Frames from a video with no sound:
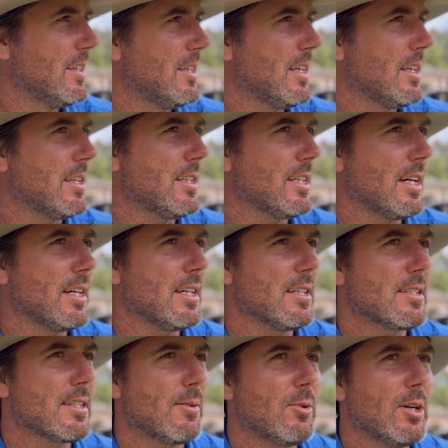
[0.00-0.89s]
other
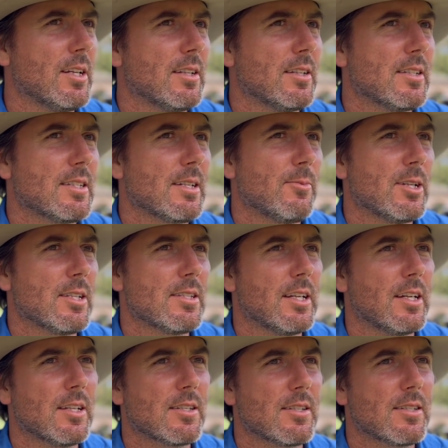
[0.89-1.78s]
day someone
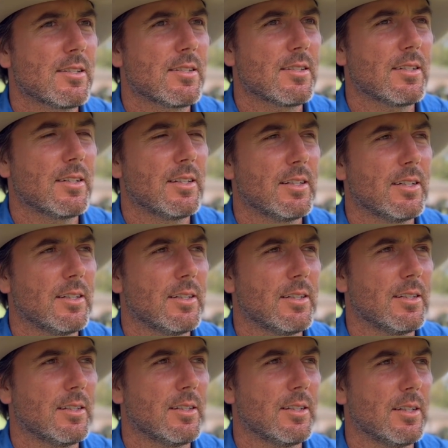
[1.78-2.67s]
sent us
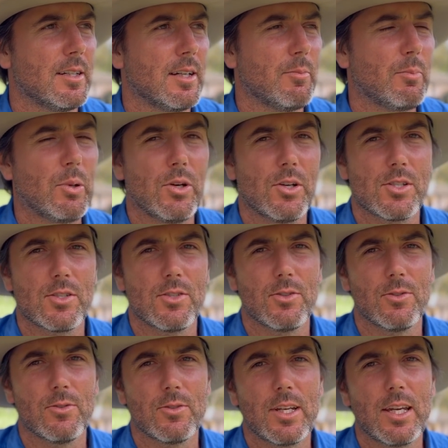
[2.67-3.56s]
a
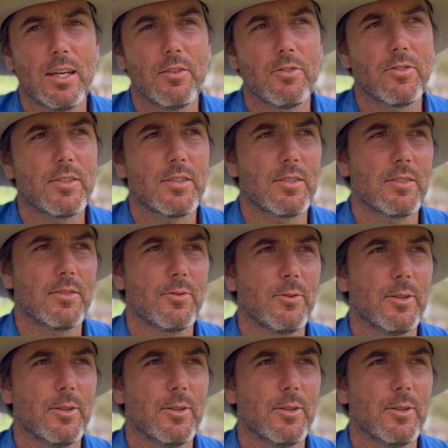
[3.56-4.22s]
personal gift